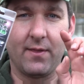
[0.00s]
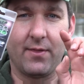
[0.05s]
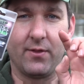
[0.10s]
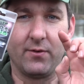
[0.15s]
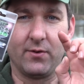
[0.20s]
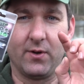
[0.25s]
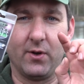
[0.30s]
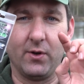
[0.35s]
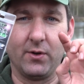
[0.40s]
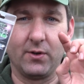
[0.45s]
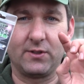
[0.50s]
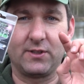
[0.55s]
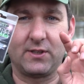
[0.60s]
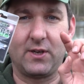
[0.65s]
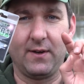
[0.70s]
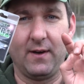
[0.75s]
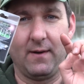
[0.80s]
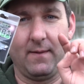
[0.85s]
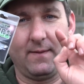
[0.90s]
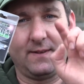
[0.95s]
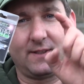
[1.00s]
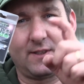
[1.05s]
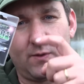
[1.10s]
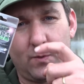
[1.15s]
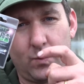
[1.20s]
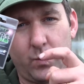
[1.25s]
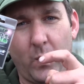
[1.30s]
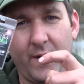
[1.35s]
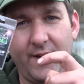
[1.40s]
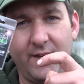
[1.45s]
the hook's gonna
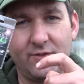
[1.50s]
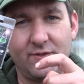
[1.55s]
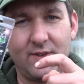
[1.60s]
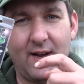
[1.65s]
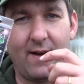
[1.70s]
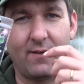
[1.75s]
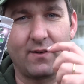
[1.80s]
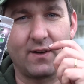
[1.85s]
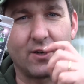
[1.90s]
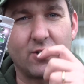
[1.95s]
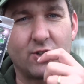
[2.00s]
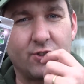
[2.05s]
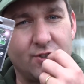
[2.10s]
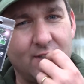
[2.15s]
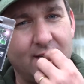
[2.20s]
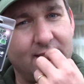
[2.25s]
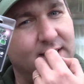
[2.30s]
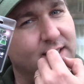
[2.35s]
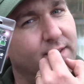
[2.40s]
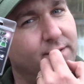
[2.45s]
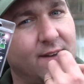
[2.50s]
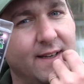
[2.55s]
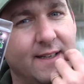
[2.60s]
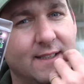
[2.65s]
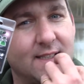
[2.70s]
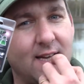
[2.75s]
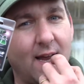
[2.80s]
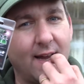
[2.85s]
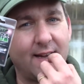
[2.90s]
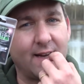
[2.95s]
swing round aggressively,
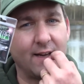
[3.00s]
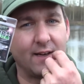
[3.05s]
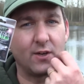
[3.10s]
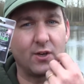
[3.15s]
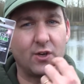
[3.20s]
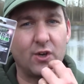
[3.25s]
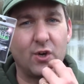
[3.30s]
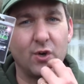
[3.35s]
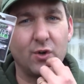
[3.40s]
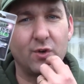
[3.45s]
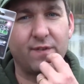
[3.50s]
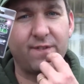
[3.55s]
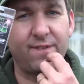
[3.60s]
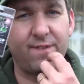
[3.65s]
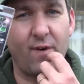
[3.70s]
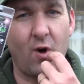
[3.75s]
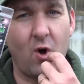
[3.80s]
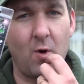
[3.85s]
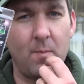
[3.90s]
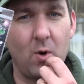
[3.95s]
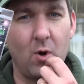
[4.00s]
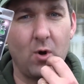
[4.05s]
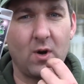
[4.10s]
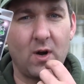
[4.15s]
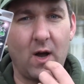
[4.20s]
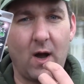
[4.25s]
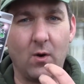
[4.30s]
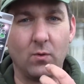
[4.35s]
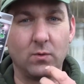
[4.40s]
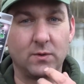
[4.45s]
taking a good firm
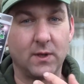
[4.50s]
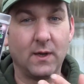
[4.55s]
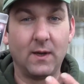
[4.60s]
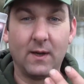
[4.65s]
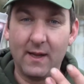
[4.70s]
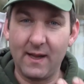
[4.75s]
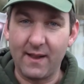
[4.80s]
hook hold.